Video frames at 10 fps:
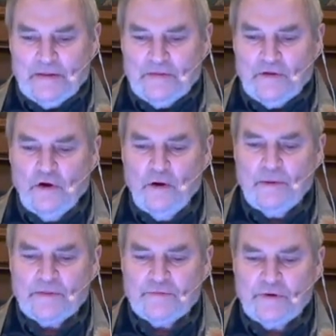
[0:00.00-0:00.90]
The
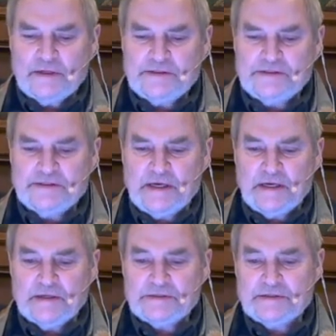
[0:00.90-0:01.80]
hermit thrush
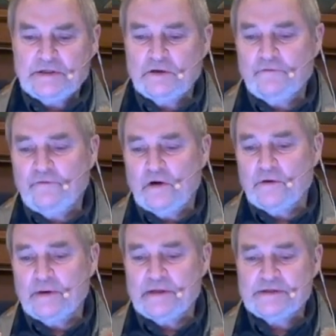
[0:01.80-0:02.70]
sings till,
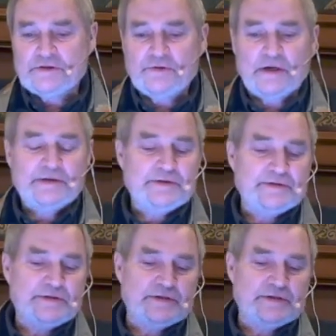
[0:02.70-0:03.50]
following instructions,